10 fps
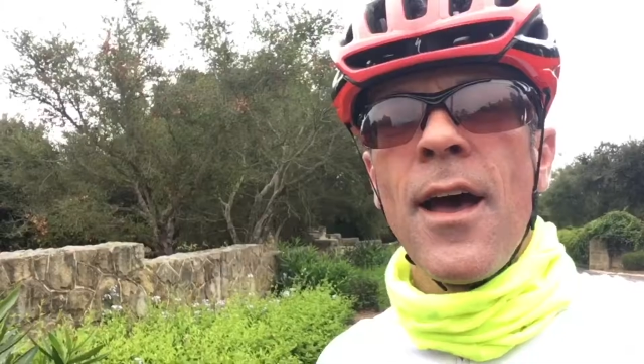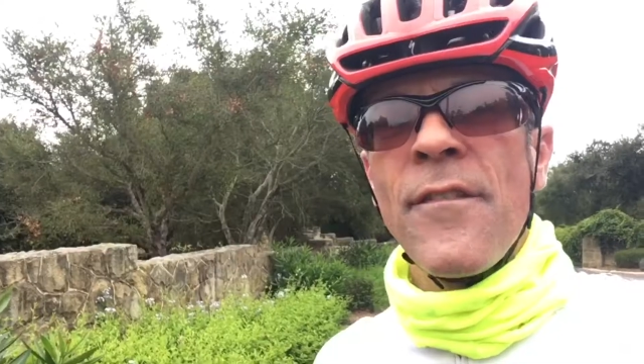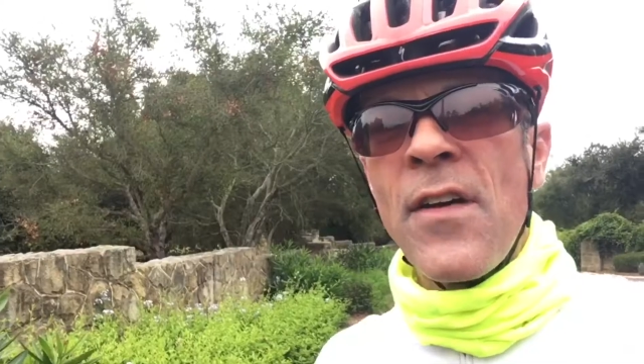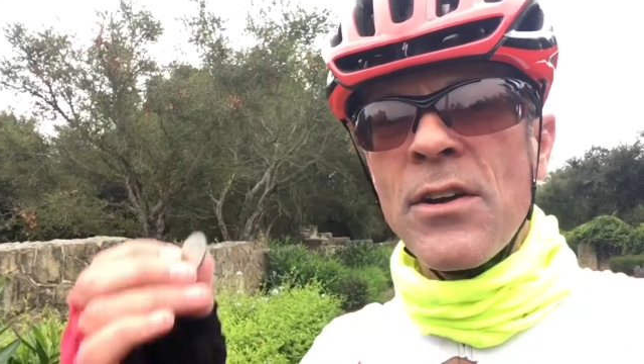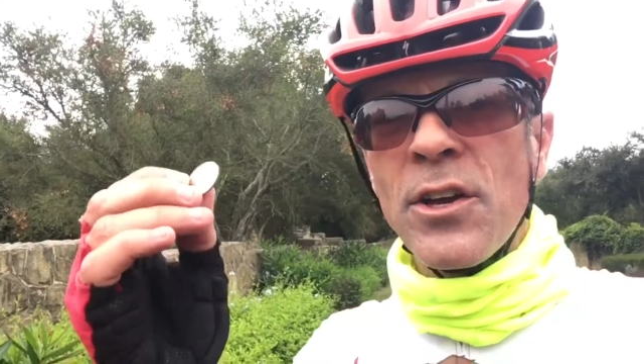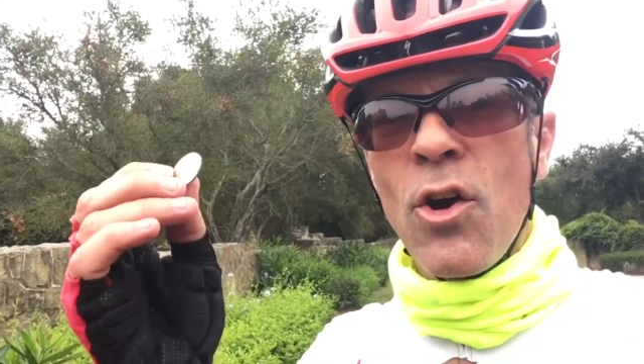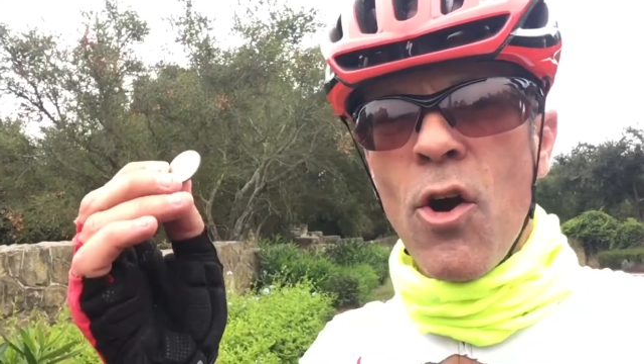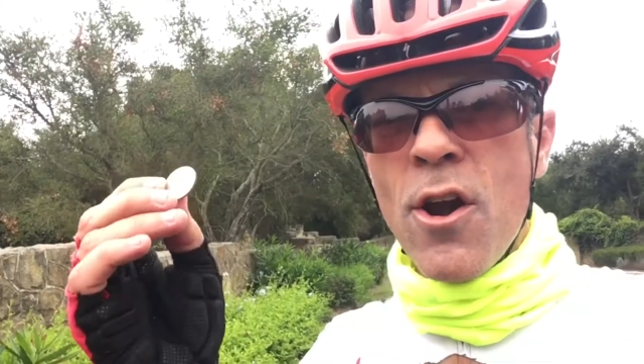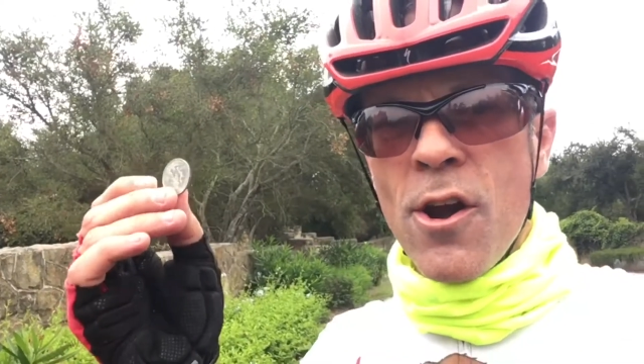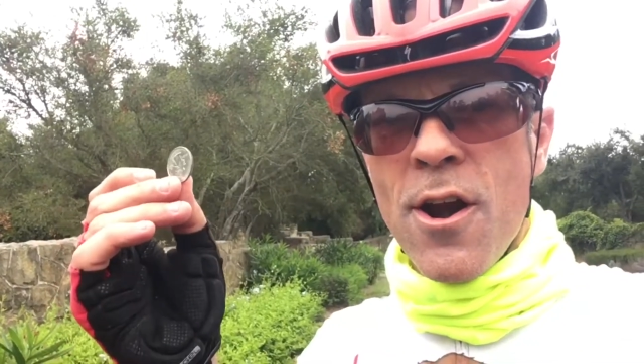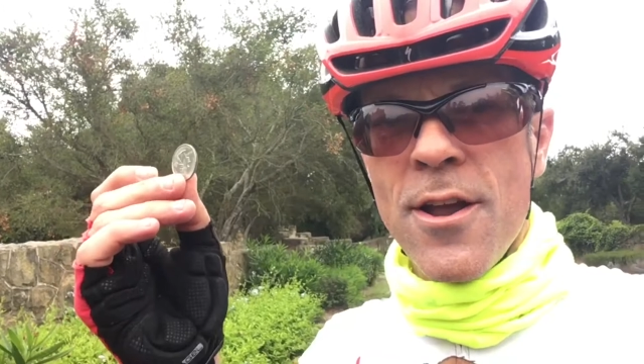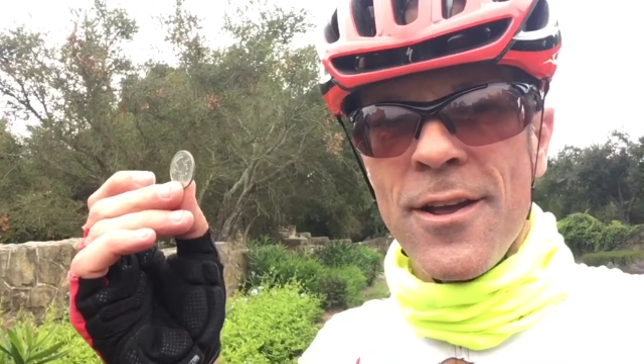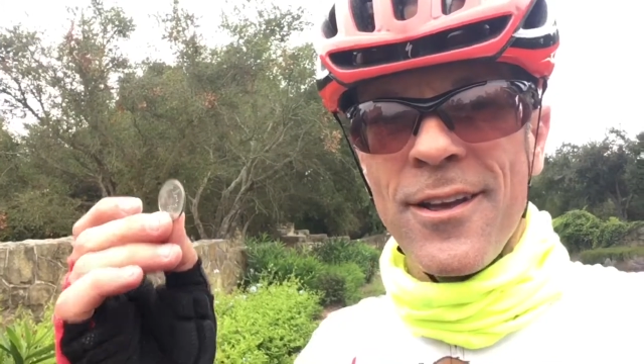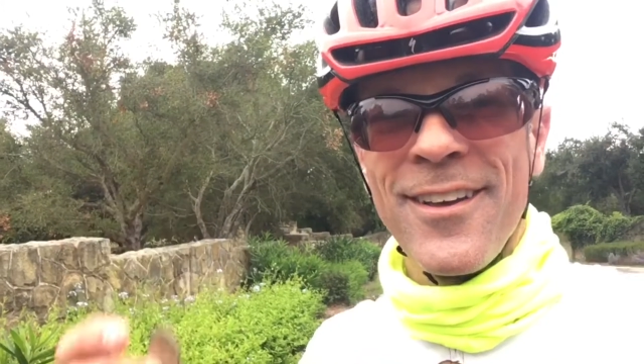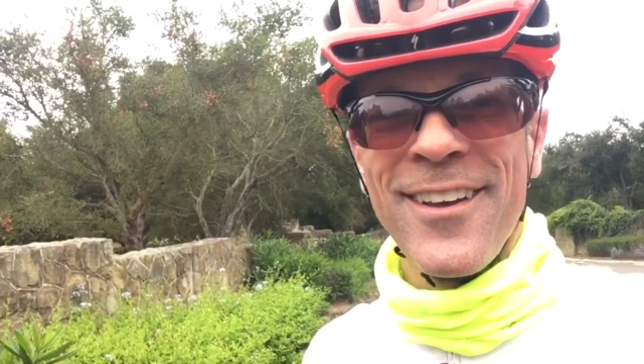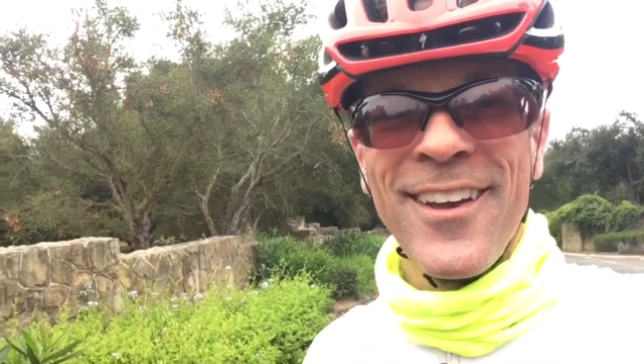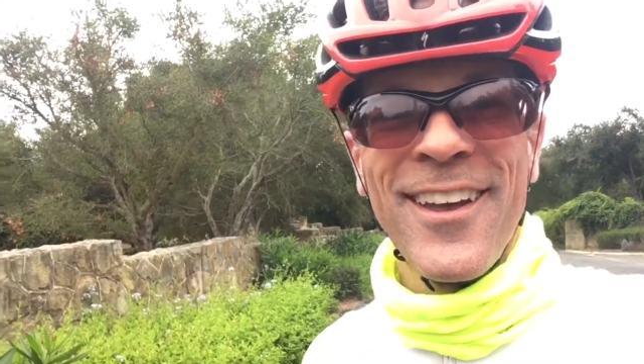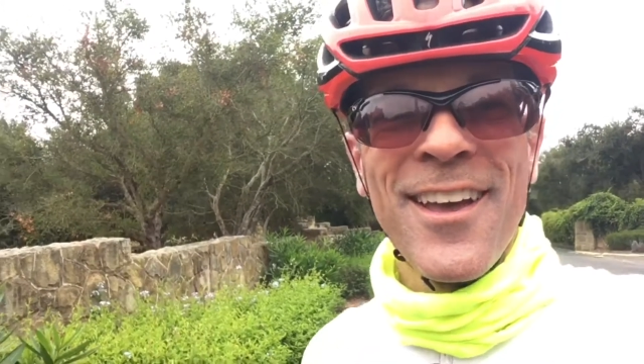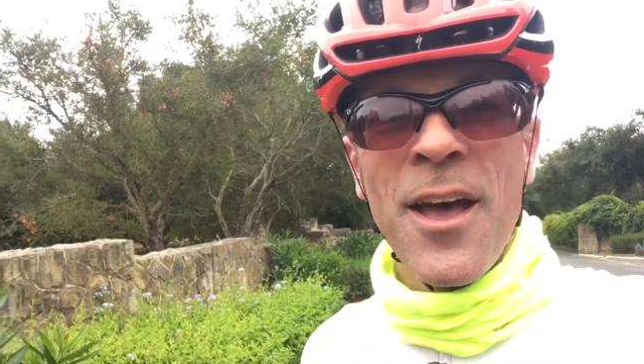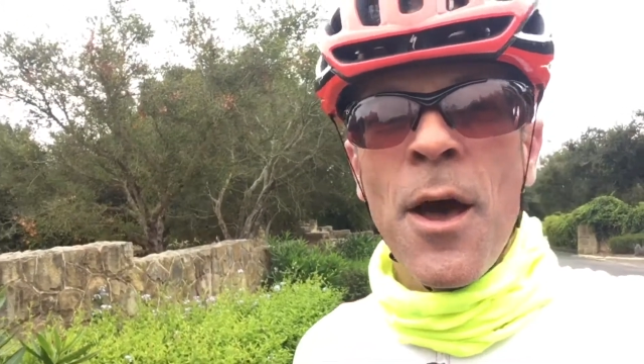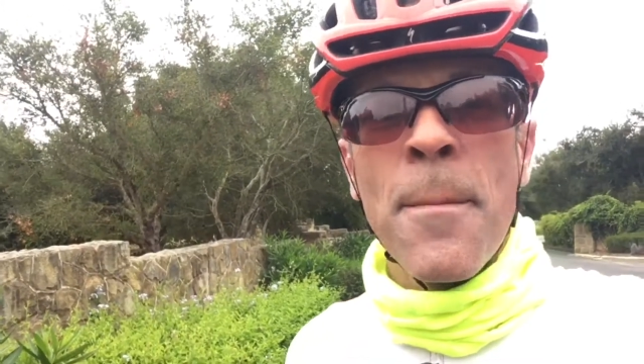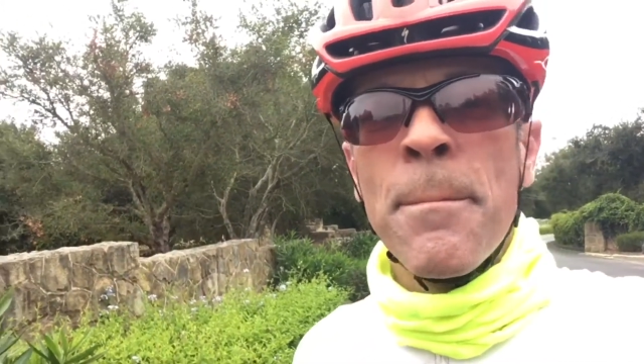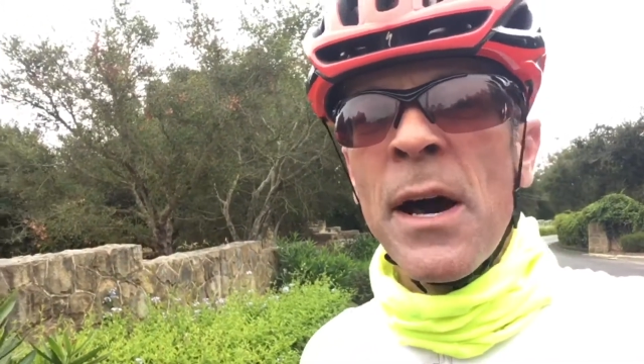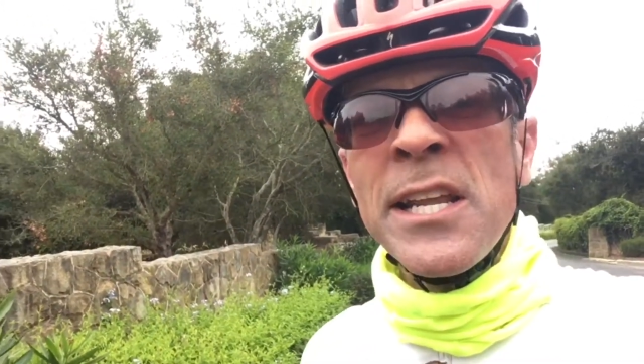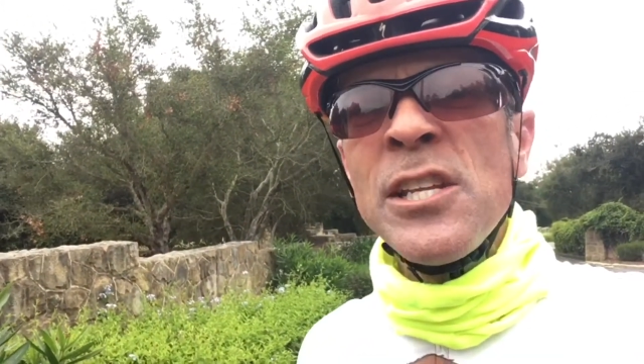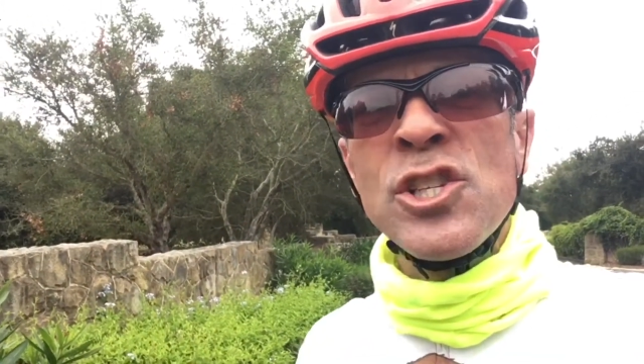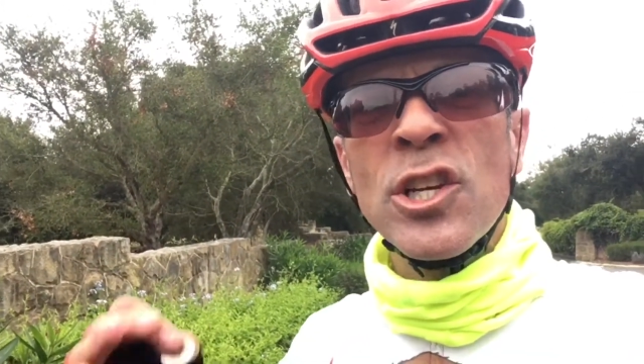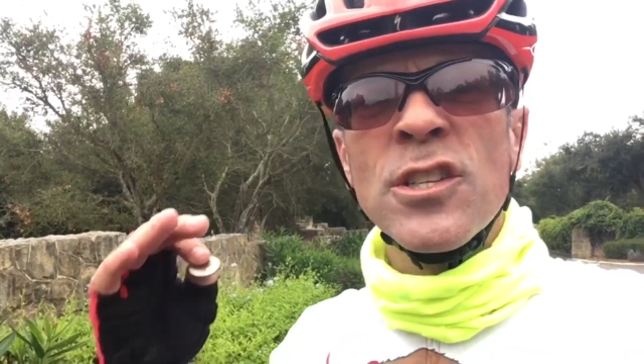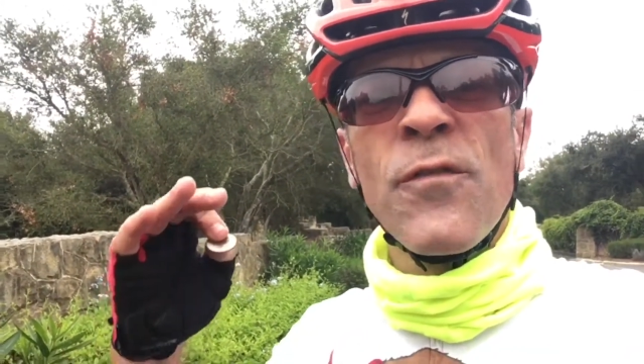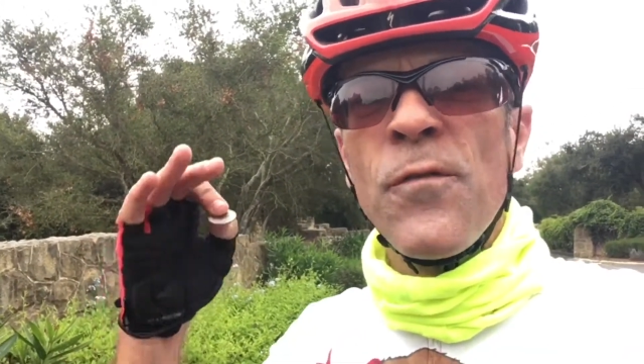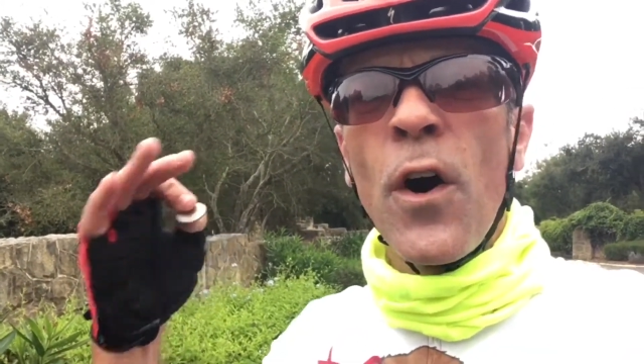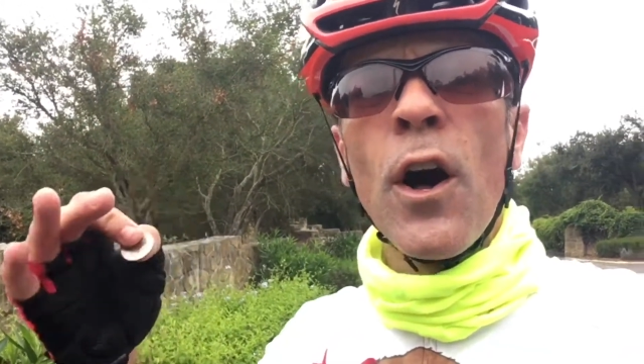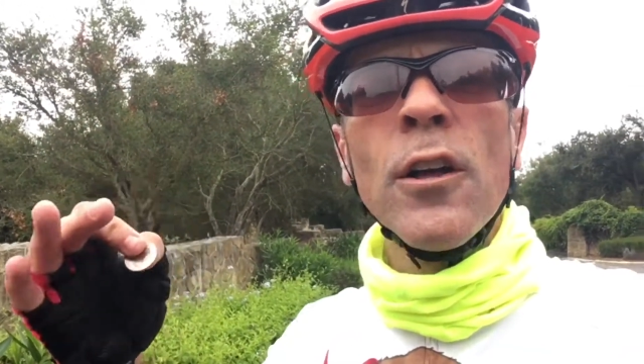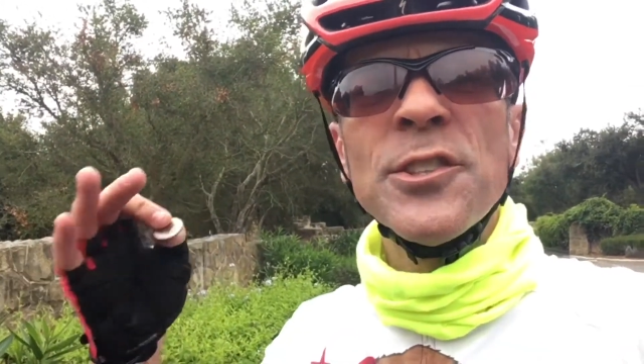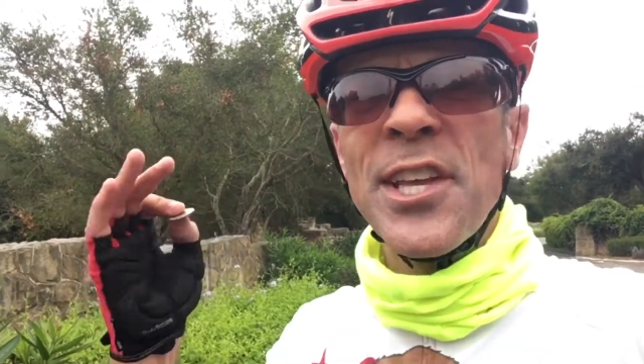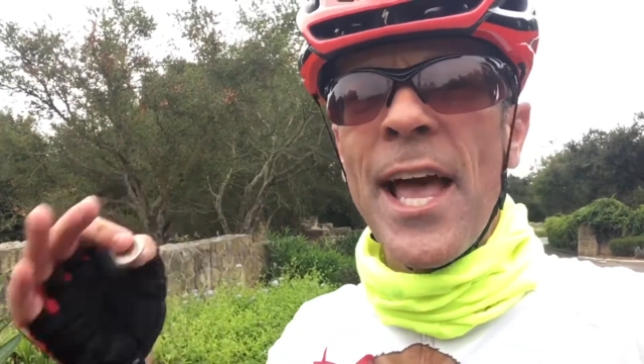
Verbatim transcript: I found a quarter. Money just falls